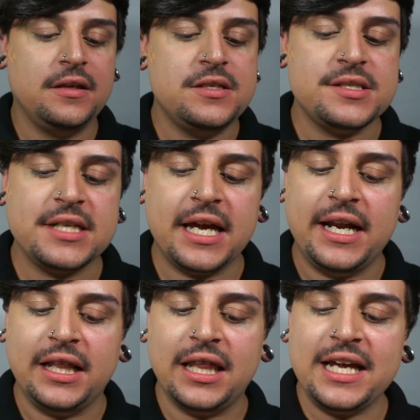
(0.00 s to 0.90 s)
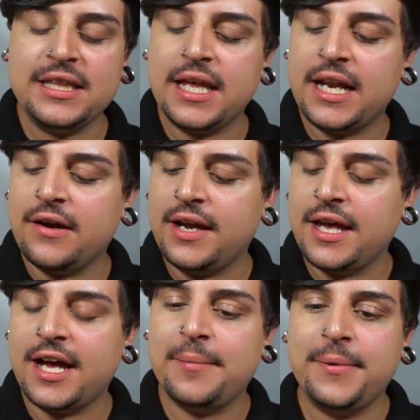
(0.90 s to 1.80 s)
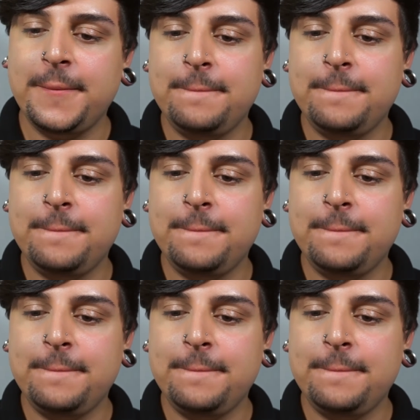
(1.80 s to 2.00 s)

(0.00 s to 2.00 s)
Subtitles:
just to kind of lighten that area up.